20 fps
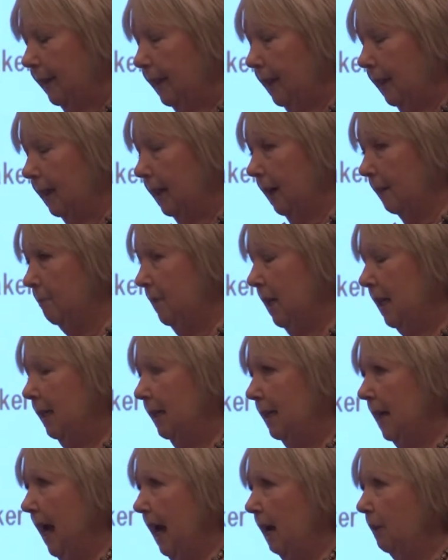The
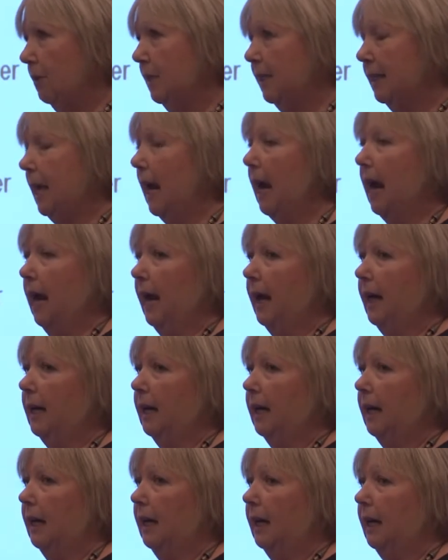government now say,
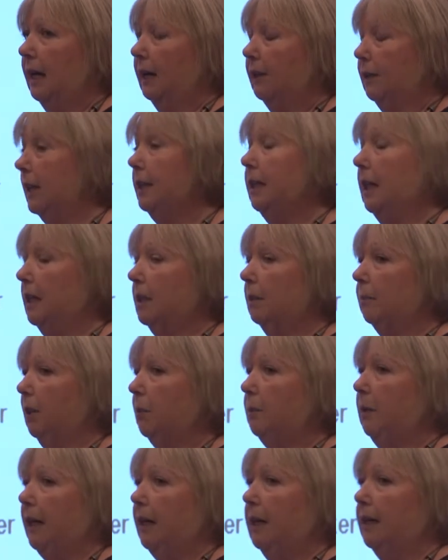the
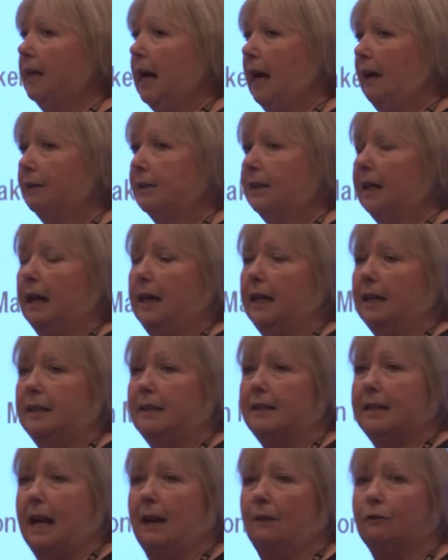DWP are now saying
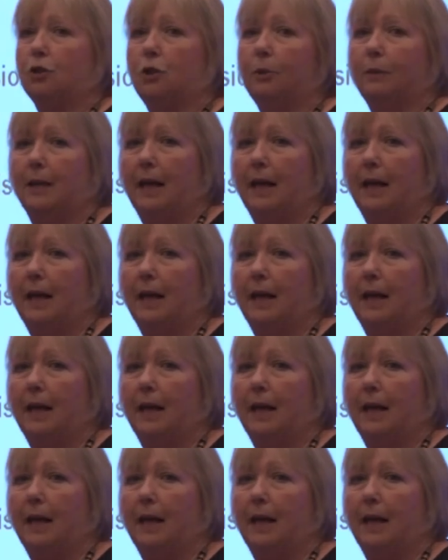it's down to